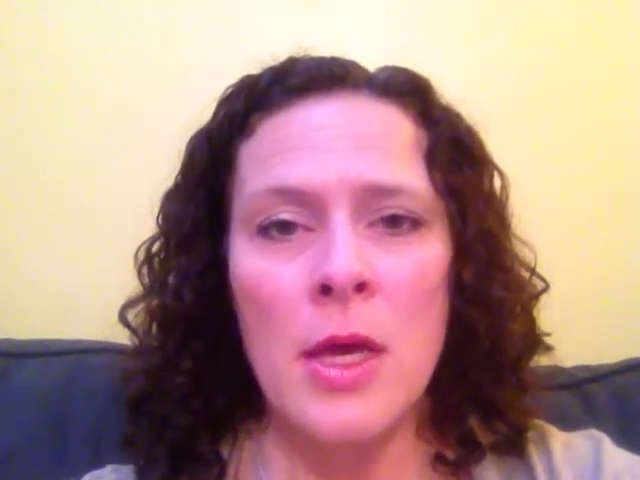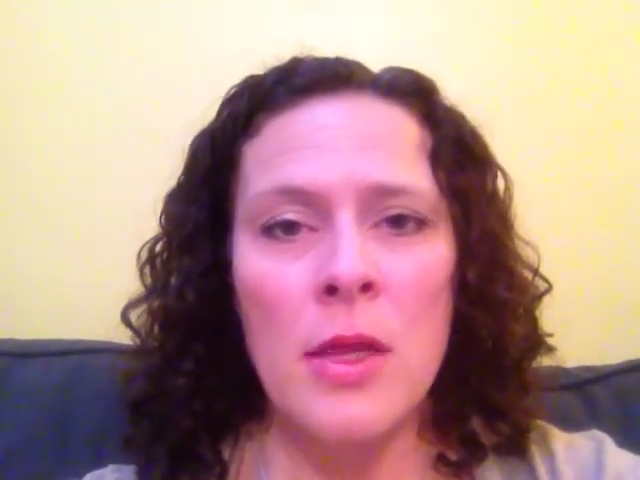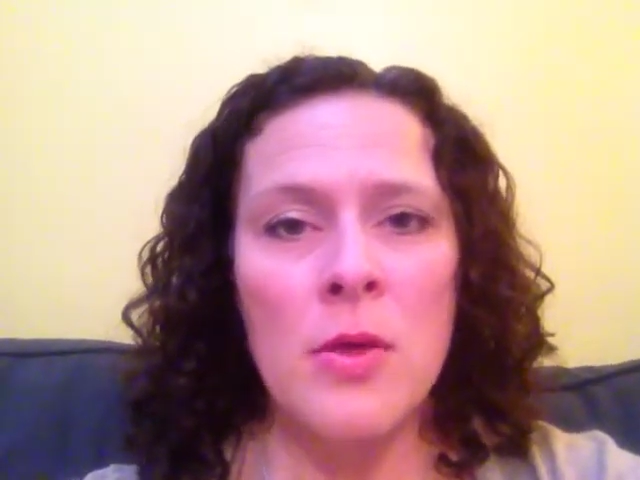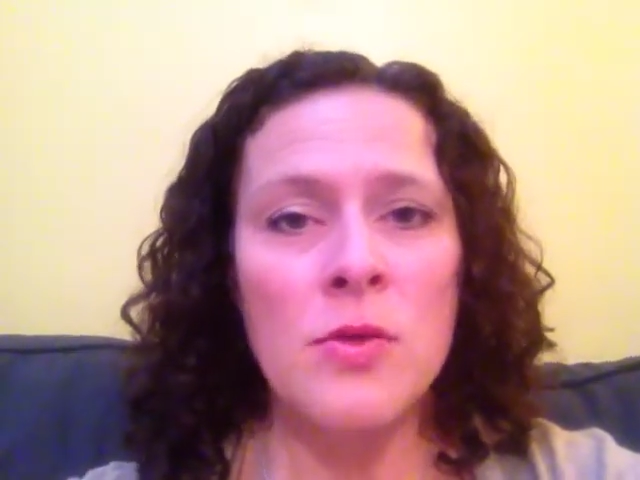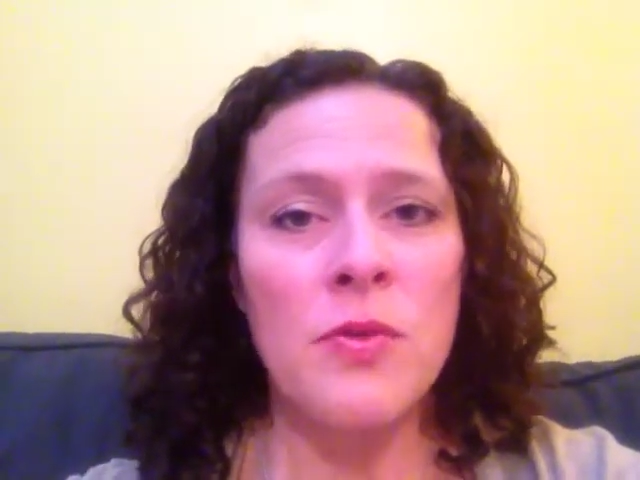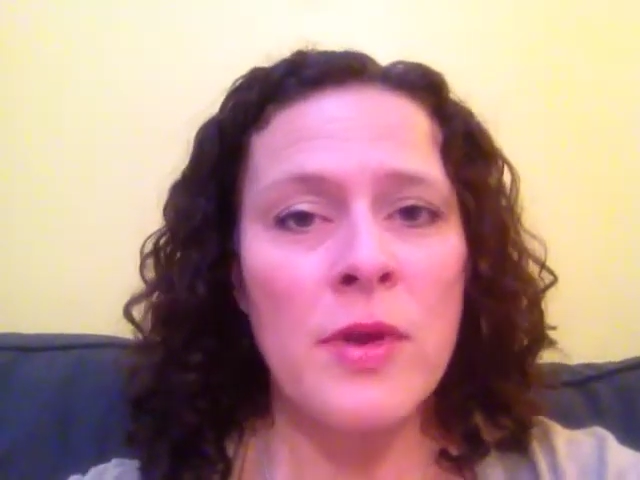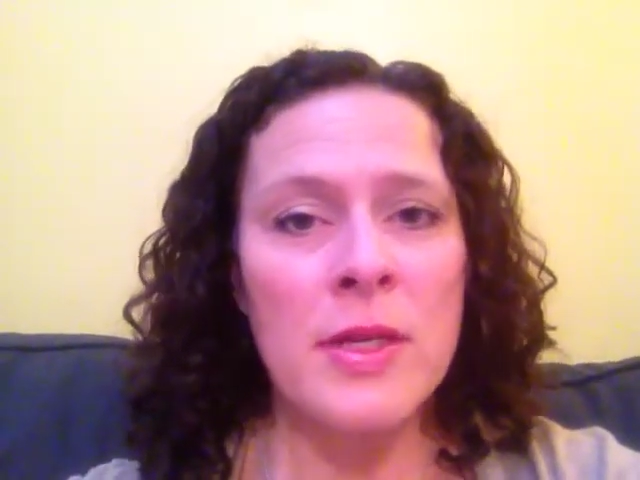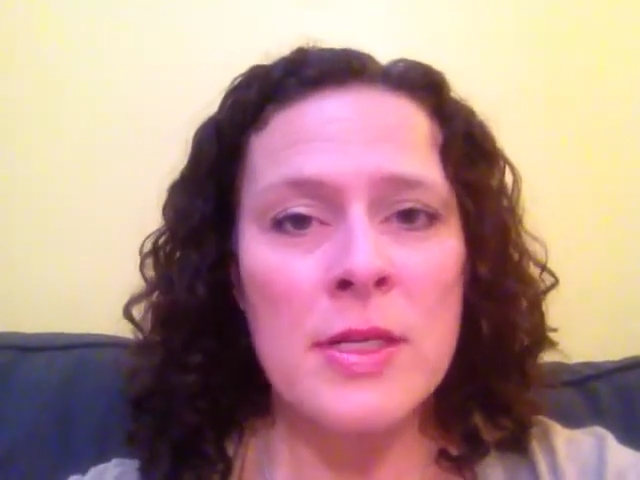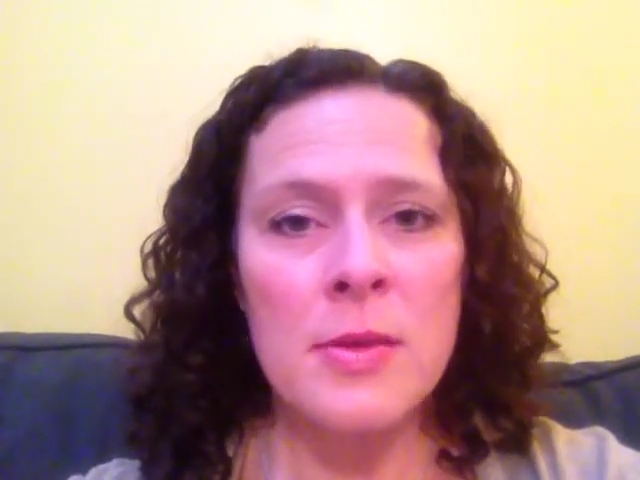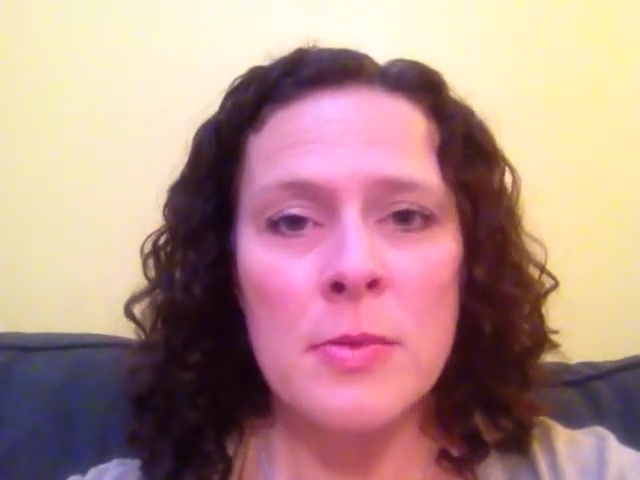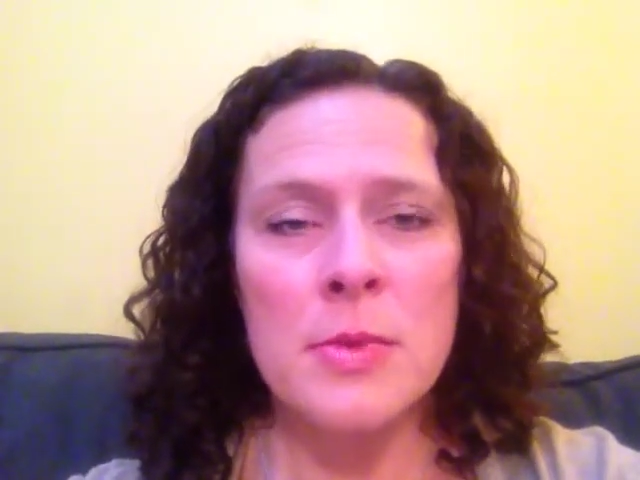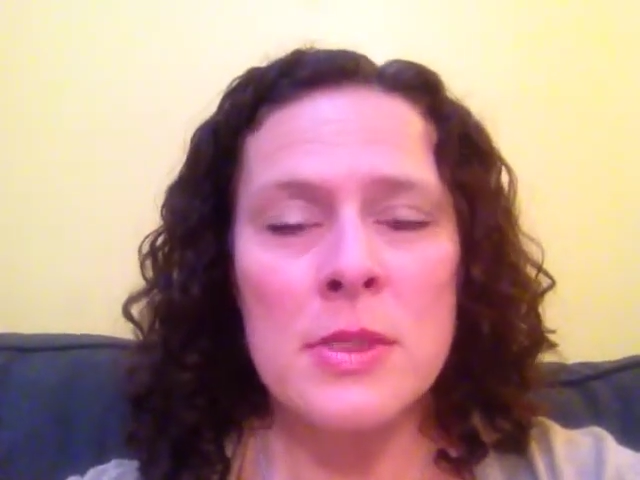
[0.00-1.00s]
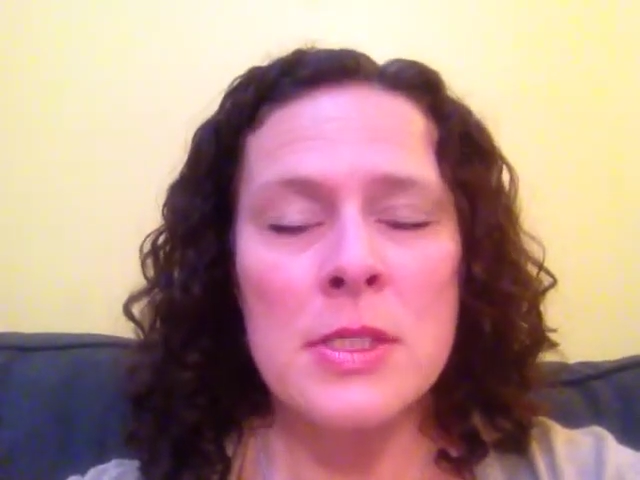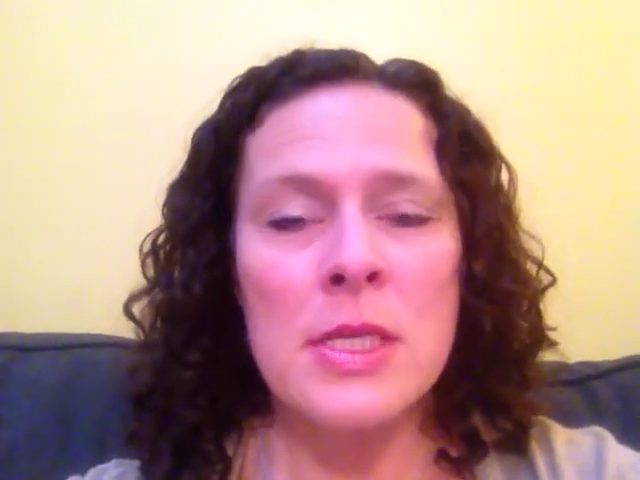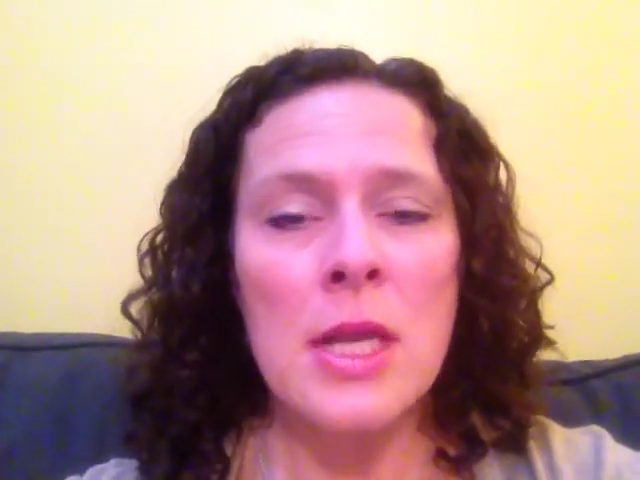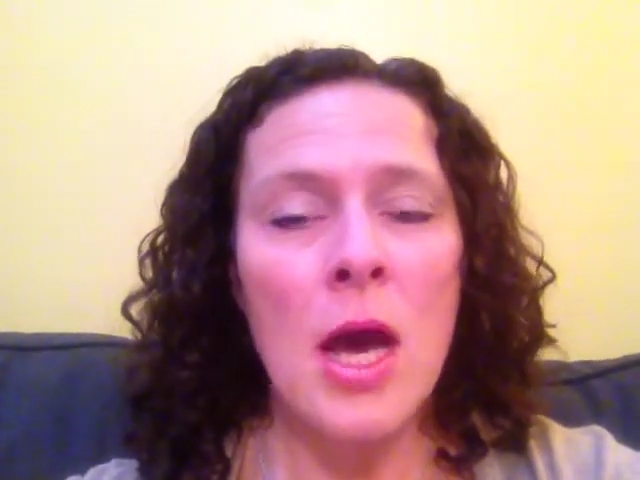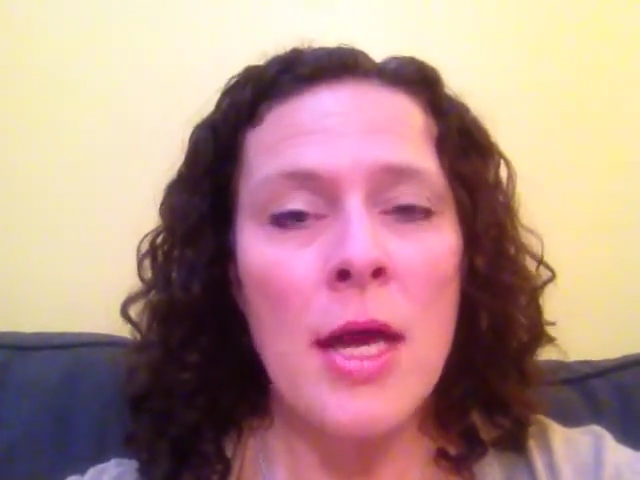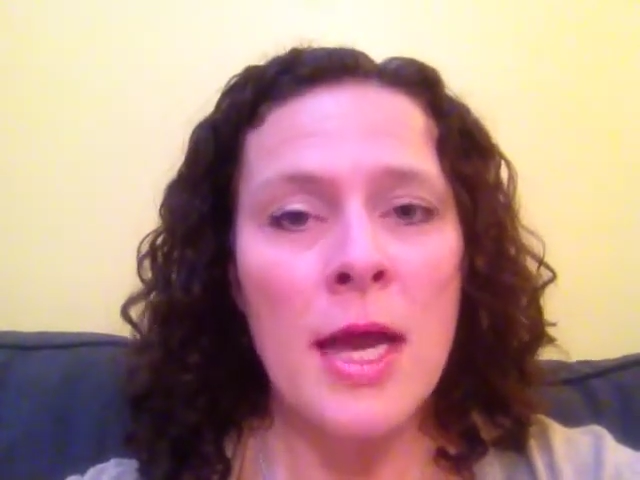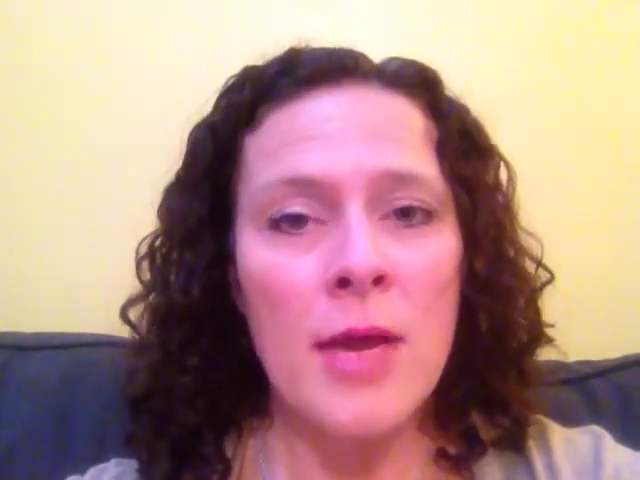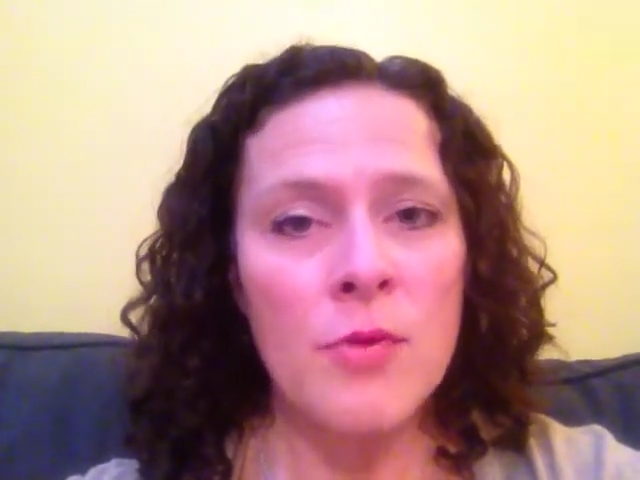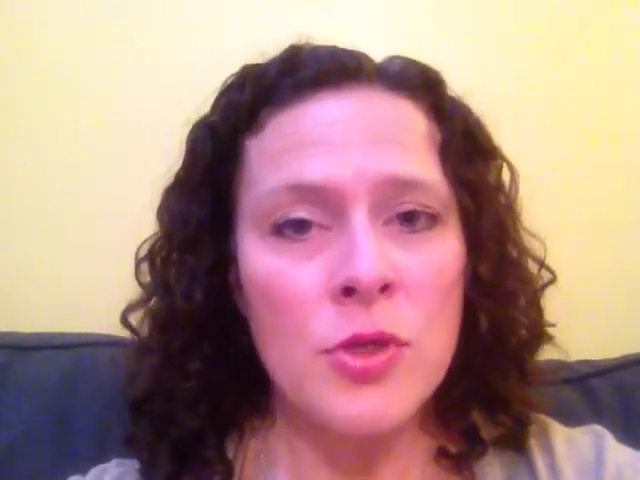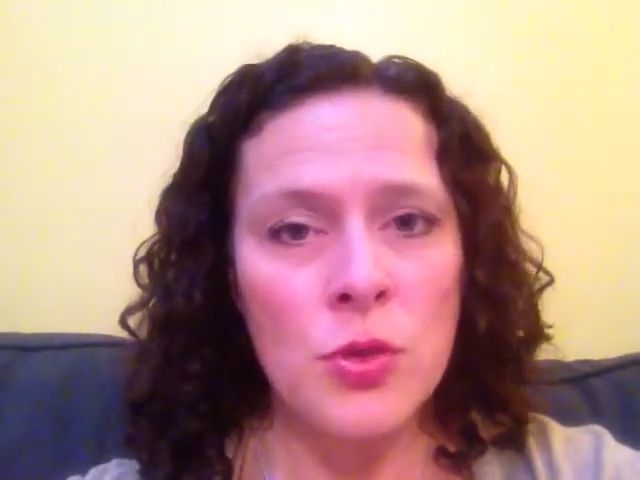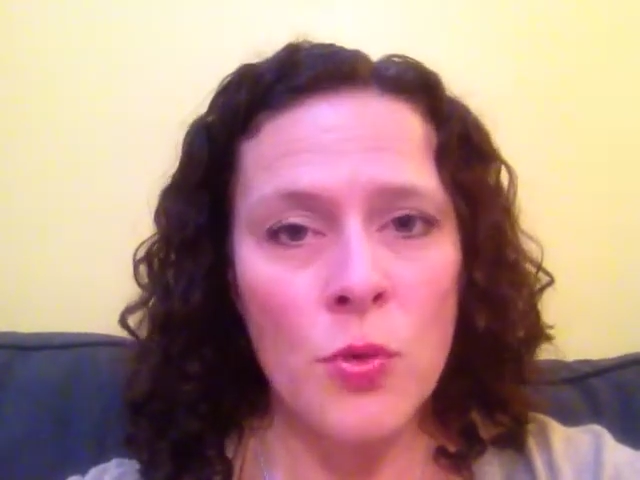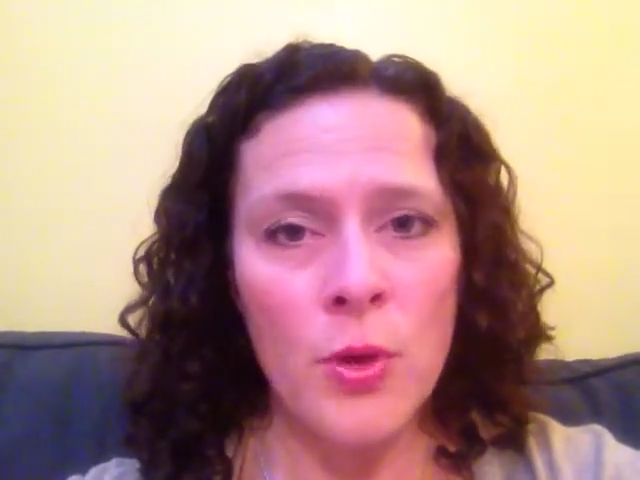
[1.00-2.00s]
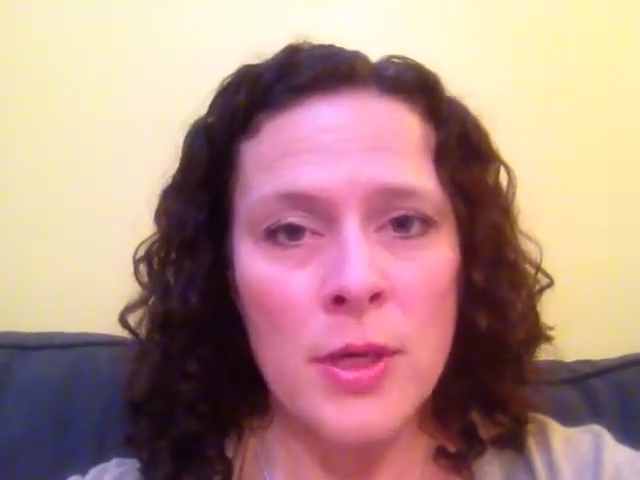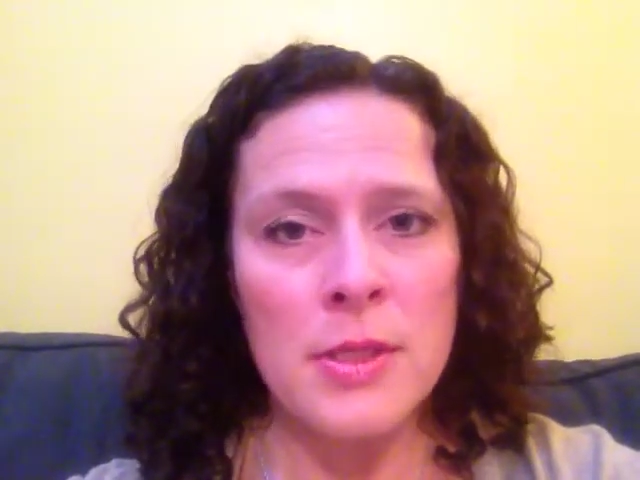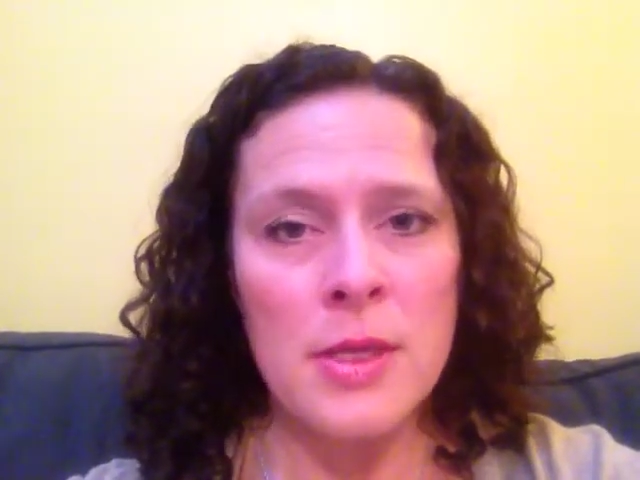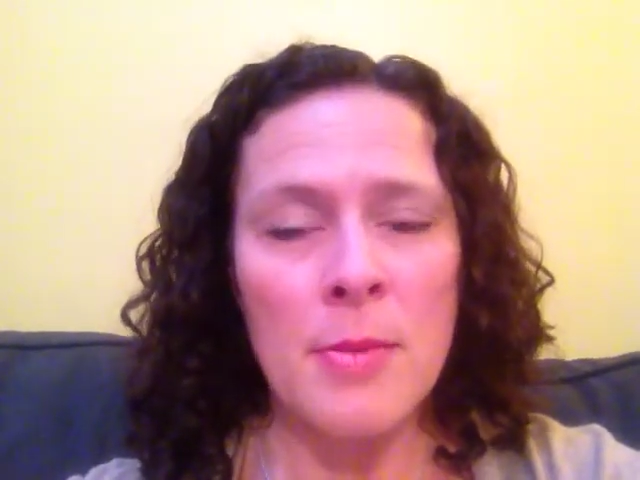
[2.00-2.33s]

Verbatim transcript: Those victims did not have a choice